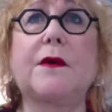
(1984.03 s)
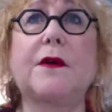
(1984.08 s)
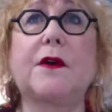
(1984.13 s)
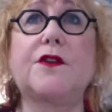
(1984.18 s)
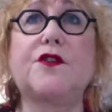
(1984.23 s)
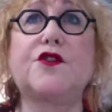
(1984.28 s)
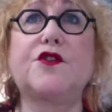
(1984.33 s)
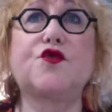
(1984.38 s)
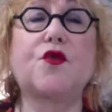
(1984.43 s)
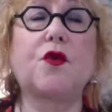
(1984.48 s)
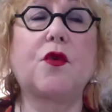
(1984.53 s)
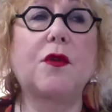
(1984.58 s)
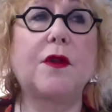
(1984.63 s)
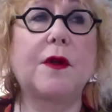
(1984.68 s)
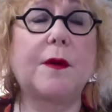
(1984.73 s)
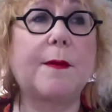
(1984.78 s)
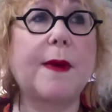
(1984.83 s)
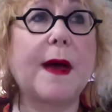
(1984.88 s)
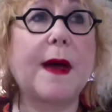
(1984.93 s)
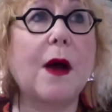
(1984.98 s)
control
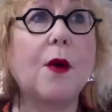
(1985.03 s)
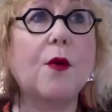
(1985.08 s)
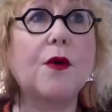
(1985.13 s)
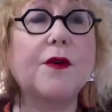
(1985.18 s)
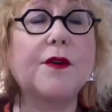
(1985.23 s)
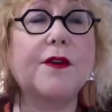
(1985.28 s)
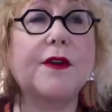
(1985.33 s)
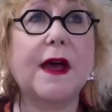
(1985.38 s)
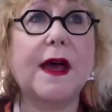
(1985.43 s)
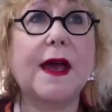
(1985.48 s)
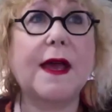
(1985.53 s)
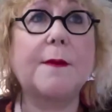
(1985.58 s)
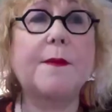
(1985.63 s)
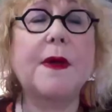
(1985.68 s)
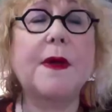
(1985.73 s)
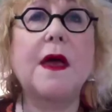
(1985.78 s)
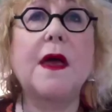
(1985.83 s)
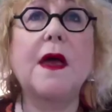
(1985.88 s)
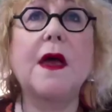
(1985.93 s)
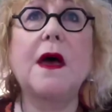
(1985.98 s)
and power type,
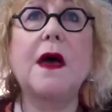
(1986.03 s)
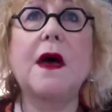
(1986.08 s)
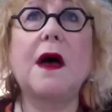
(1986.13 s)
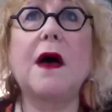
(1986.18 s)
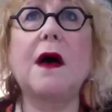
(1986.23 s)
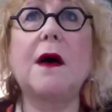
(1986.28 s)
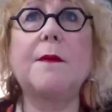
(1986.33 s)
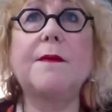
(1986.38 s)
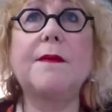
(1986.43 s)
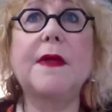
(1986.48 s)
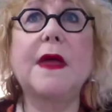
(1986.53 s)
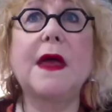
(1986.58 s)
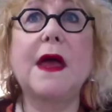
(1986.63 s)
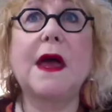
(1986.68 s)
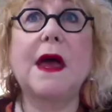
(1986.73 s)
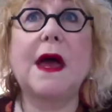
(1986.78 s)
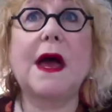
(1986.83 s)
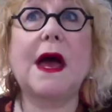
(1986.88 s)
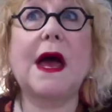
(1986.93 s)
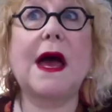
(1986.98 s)

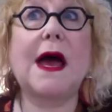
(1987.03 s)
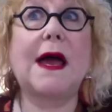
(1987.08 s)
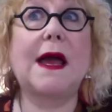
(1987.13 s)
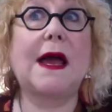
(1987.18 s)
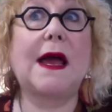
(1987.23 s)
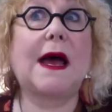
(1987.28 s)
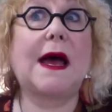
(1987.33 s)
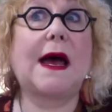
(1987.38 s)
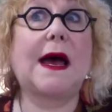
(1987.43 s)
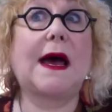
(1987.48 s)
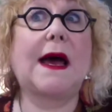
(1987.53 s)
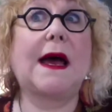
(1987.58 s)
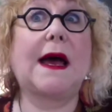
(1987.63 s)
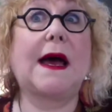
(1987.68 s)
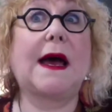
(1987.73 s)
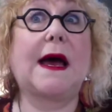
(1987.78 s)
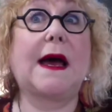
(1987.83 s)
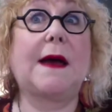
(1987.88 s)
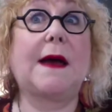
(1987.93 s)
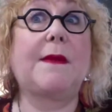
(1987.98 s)
I
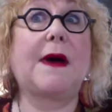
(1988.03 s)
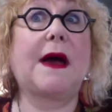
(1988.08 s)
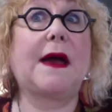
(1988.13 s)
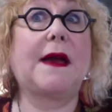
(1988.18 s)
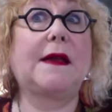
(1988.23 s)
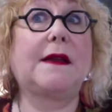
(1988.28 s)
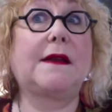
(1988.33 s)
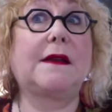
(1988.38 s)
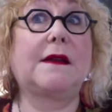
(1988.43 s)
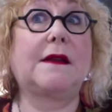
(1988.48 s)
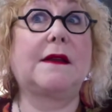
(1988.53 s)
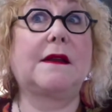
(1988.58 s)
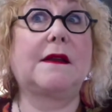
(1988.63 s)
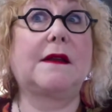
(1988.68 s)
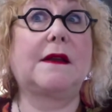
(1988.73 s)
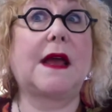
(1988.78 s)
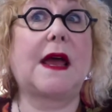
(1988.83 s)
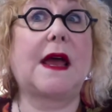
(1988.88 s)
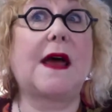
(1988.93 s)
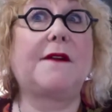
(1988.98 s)
might
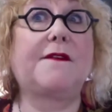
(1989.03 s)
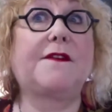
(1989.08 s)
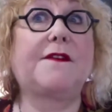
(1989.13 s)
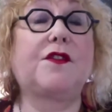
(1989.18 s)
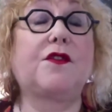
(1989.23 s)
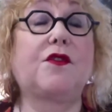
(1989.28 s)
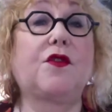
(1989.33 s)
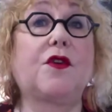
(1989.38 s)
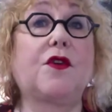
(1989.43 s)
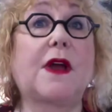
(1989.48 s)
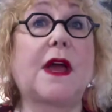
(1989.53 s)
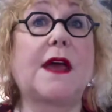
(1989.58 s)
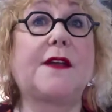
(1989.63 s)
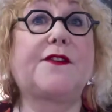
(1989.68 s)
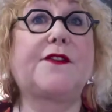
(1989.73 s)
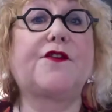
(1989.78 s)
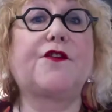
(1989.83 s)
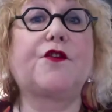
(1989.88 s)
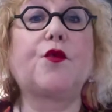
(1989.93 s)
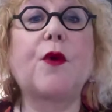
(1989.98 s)
have to look at
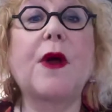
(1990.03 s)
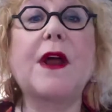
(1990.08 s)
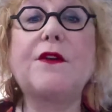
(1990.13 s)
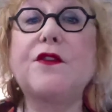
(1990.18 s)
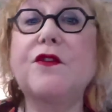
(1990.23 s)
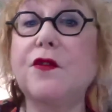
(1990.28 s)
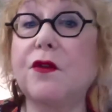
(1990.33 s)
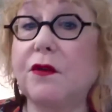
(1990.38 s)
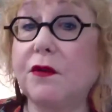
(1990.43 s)
surrender.